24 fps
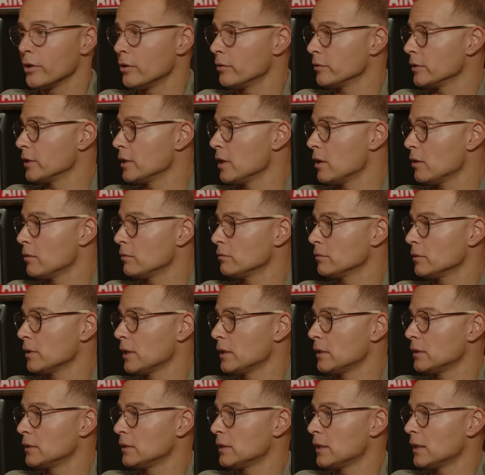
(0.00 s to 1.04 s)
though, you know,
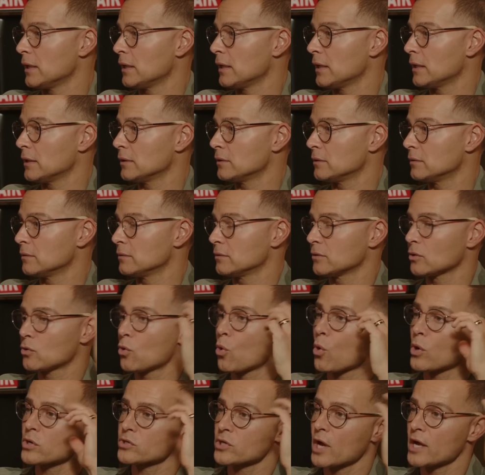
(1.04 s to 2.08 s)
and uh, the
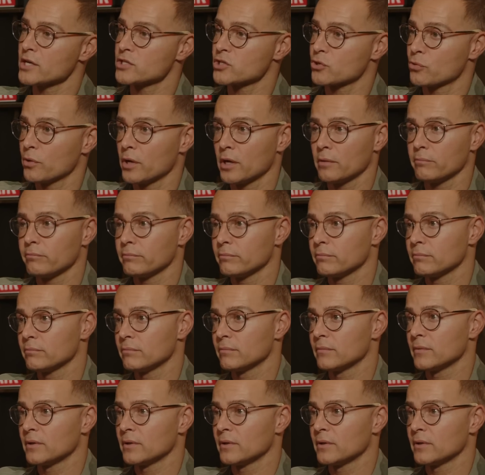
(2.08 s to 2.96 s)
Kohr's ice cream.